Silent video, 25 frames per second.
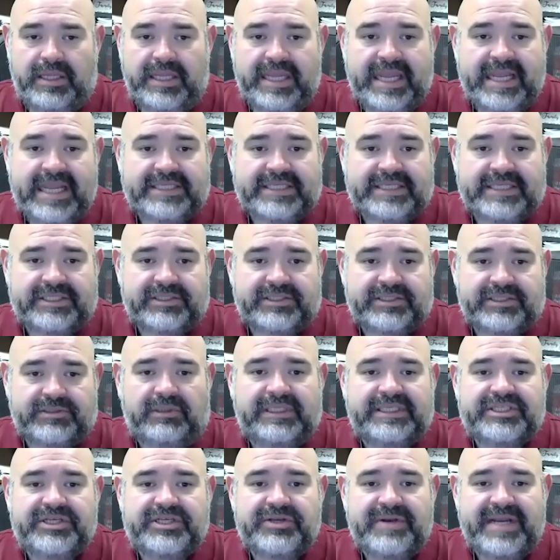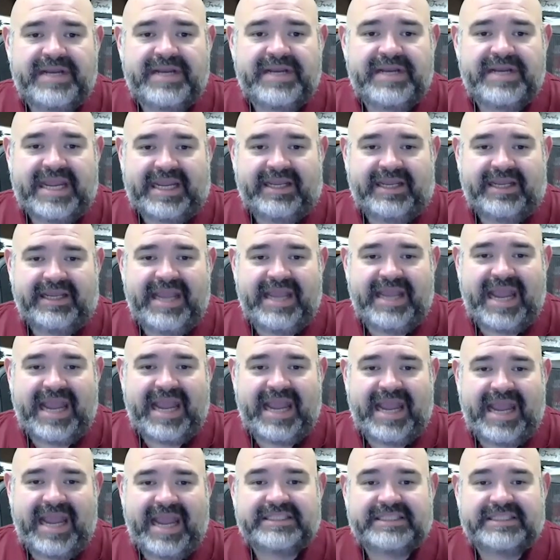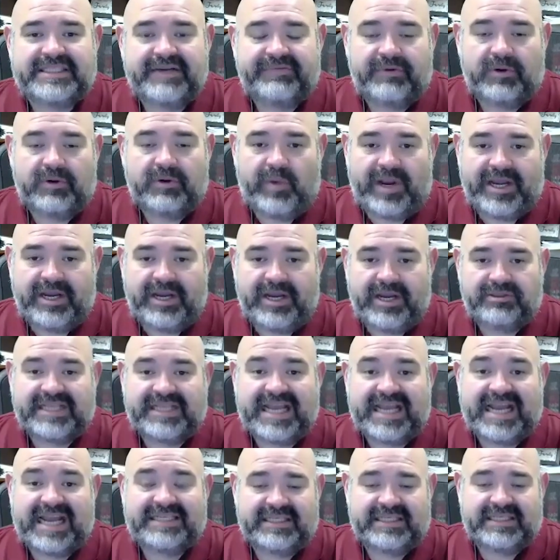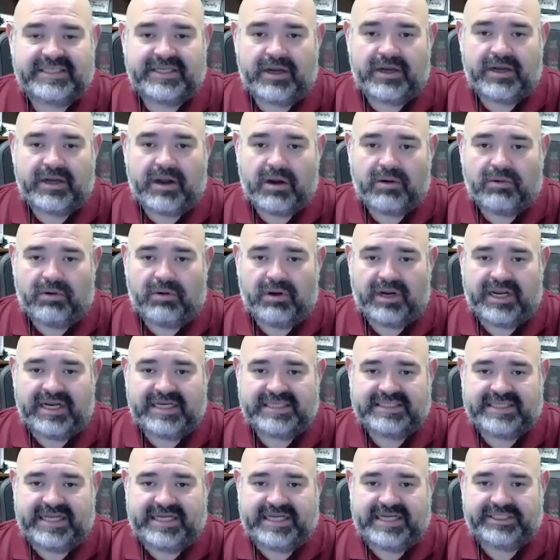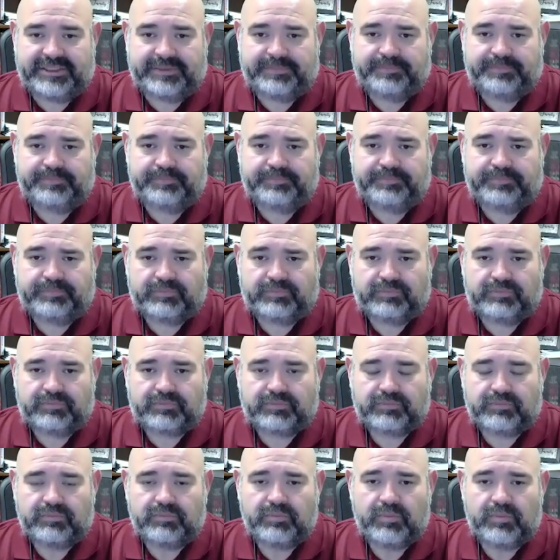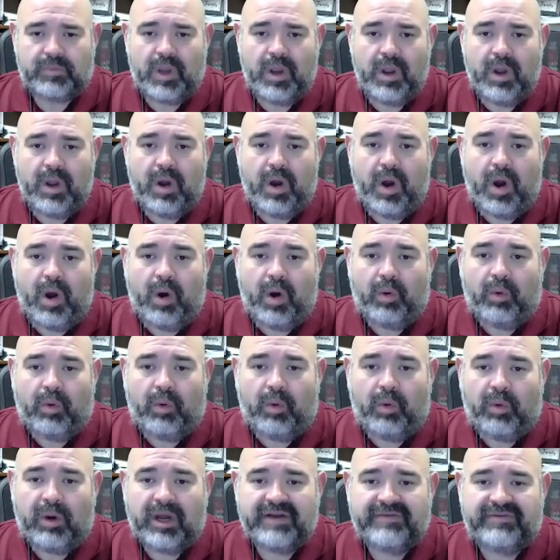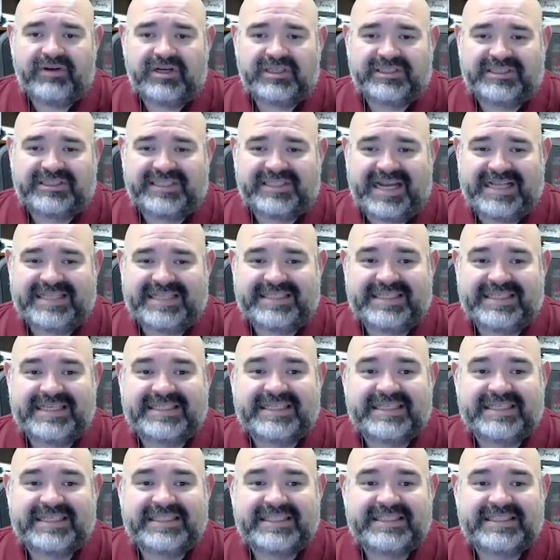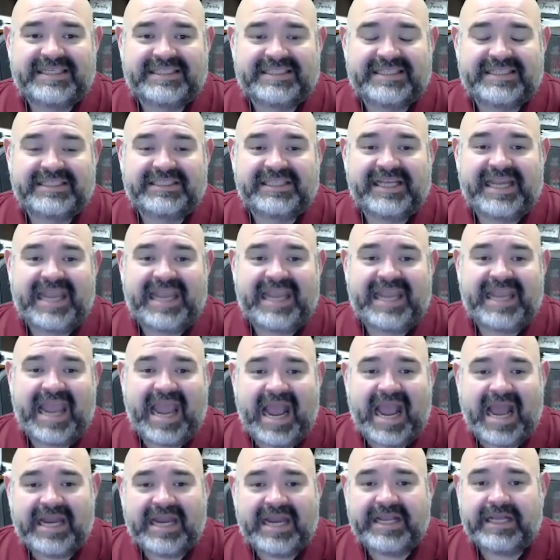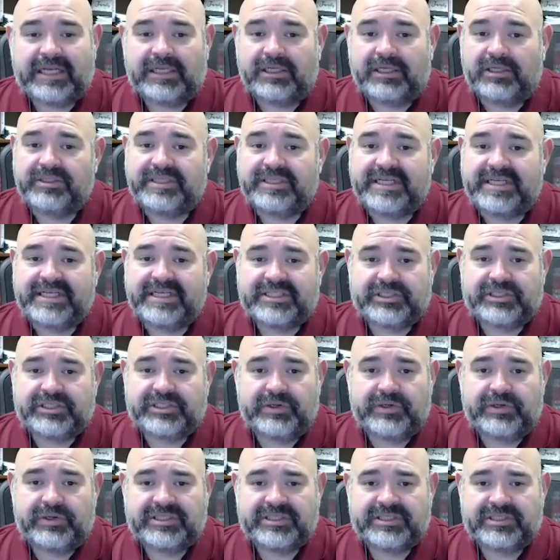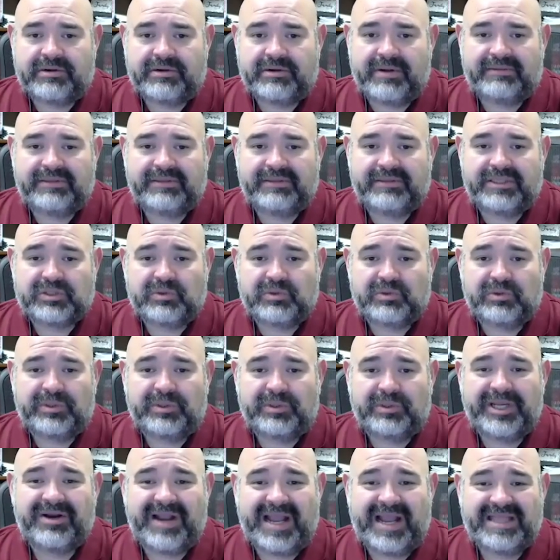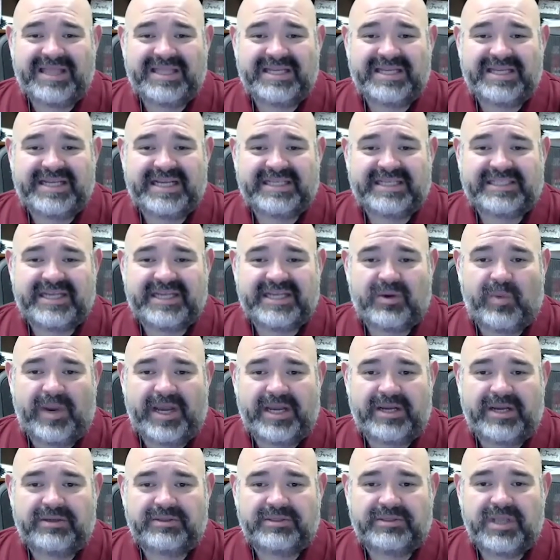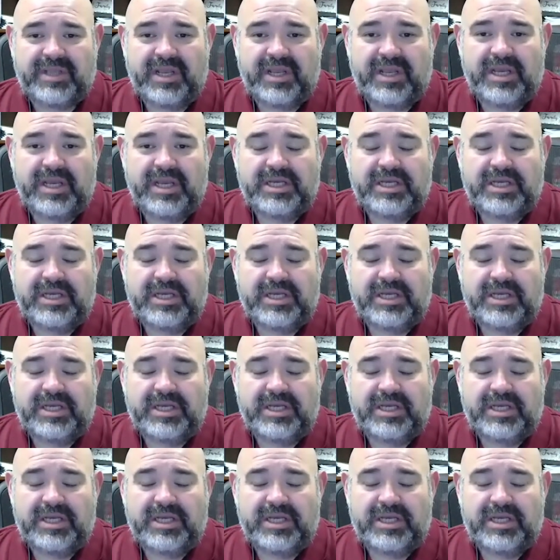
Each school is unique and needs different window sizes in our organization. One of our sites is consistently adding and losing students throughout the school year and the testing windows.